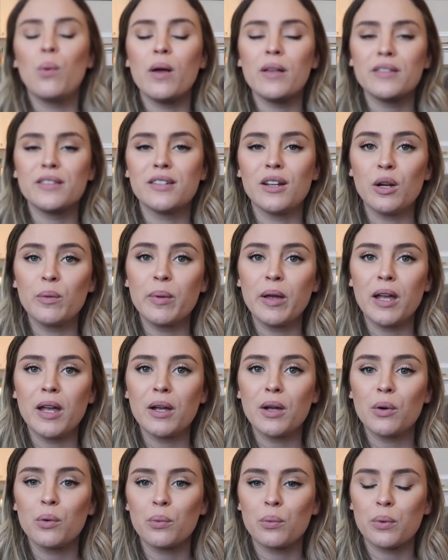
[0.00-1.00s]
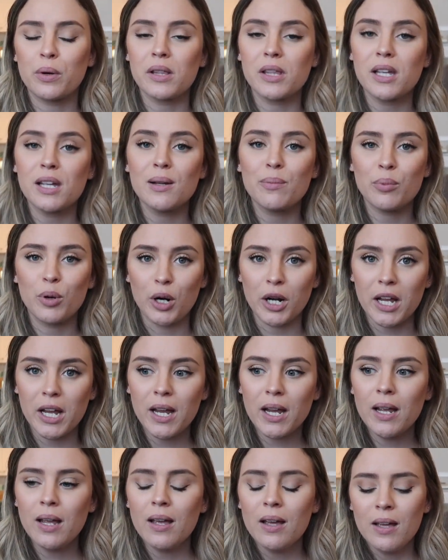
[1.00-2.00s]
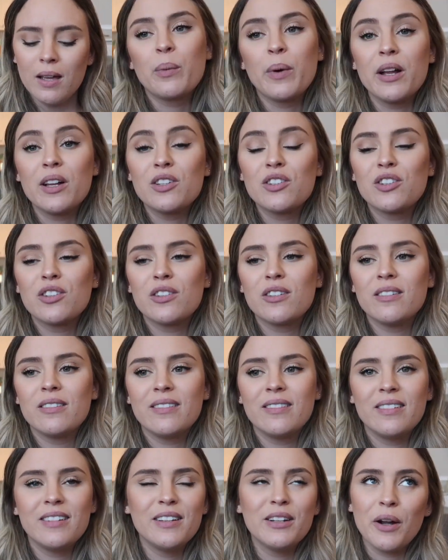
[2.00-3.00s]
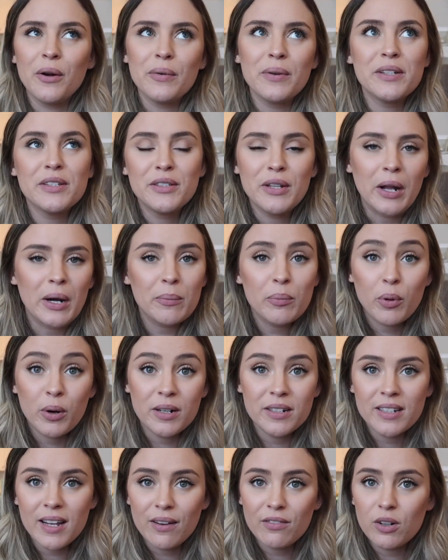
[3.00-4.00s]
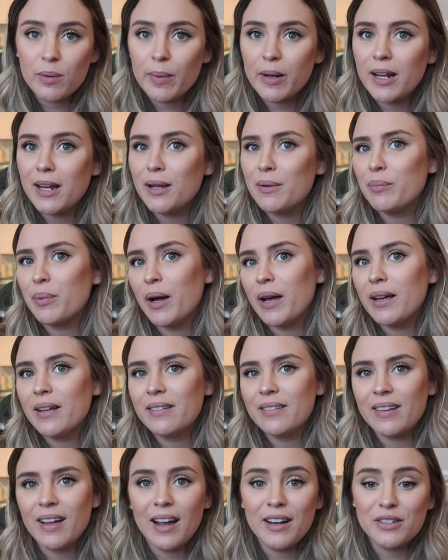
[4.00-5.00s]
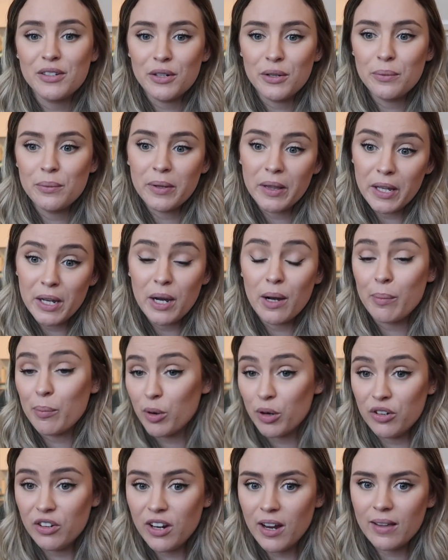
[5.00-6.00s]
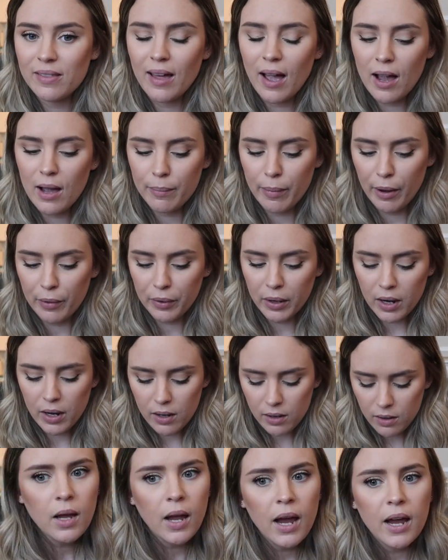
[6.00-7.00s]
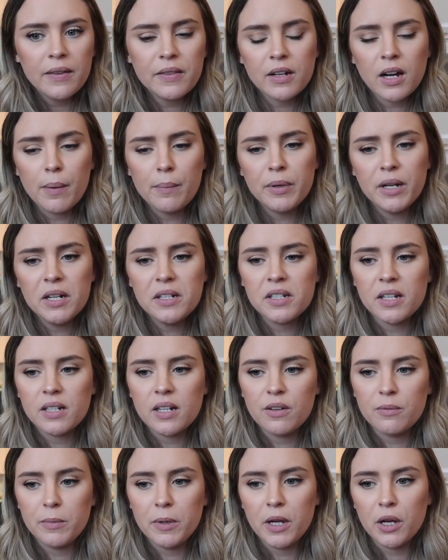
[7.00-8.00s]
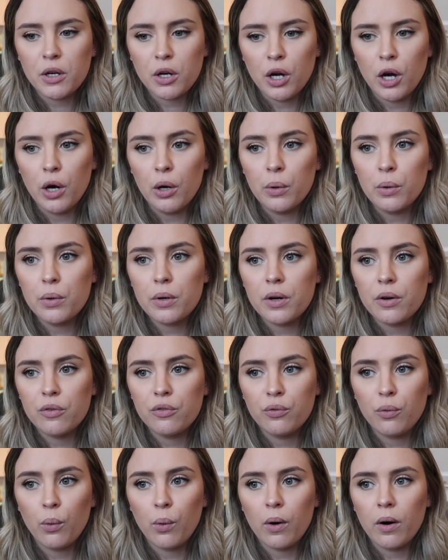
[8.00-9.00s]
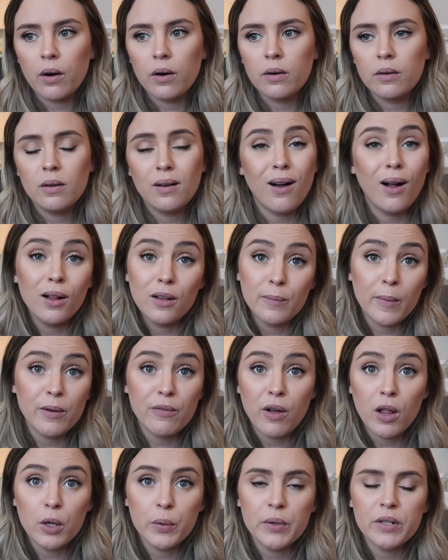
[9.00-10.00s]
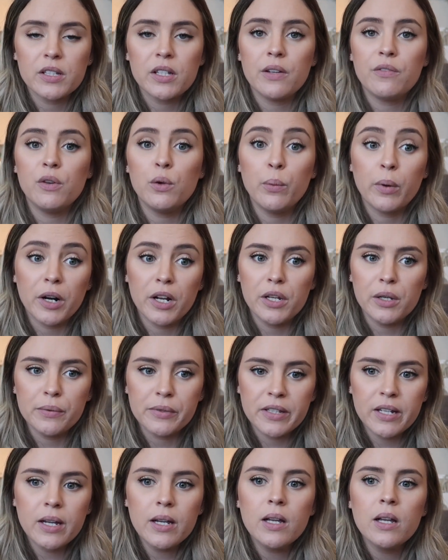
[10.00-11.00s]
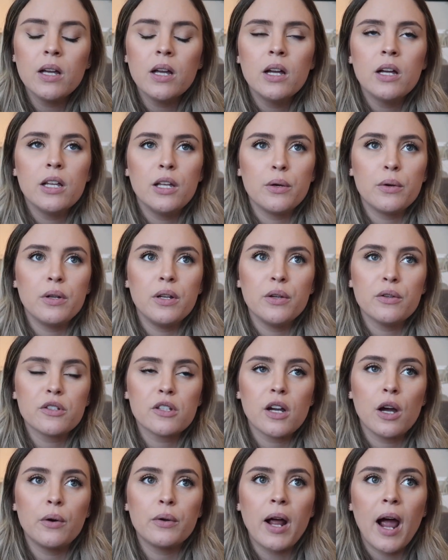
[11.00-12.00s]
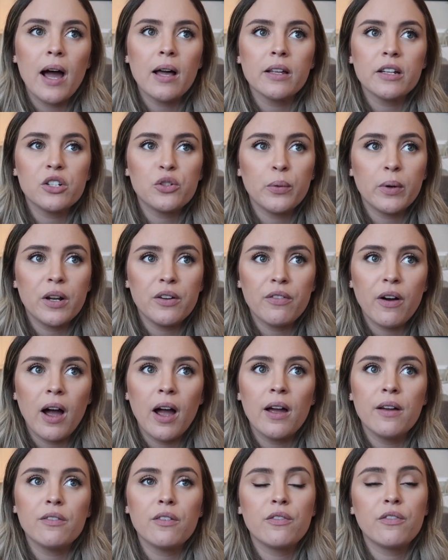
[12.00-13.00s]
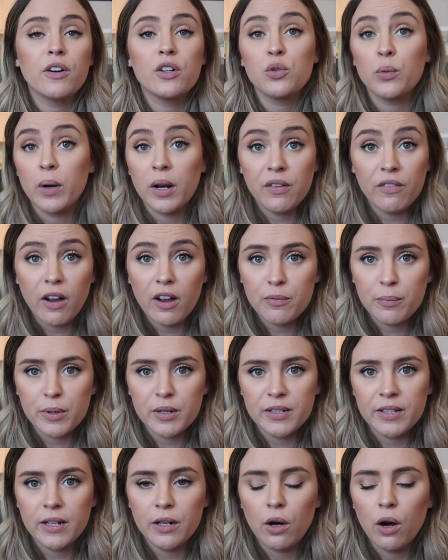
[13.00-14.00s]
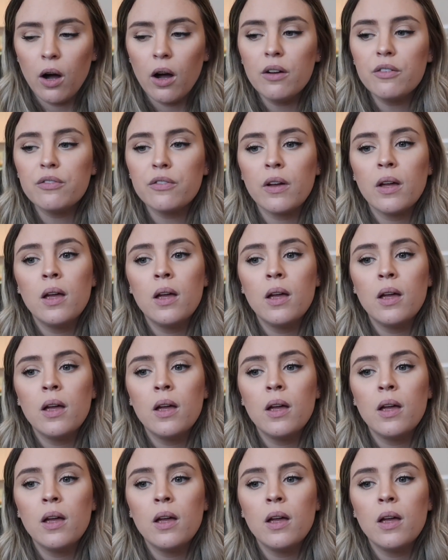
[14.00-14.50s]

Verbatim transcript: while still being really pretty, which you know, it's not important to everybody, but I do really appreciate that about it. And the company did give me a code for all of my followers if you want to use it. You can use the code ALLIY25 for 25% off.